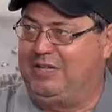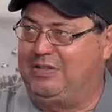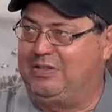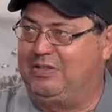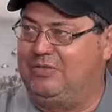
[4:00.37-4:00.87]

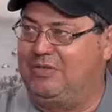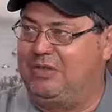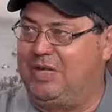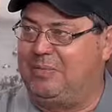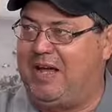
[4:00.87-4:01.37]
instead of
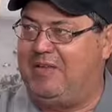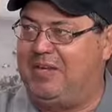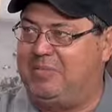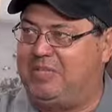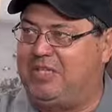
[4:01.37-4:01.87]
hooked up to IV
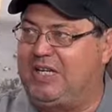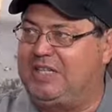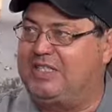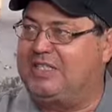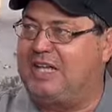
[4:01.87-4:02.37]
sure.
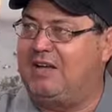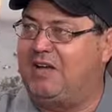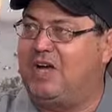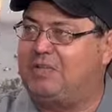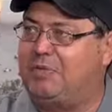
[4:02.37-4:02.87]
machines inside of
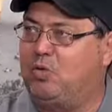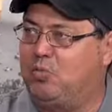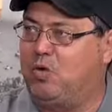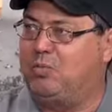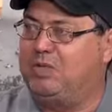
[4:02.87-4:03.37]
a hospital room.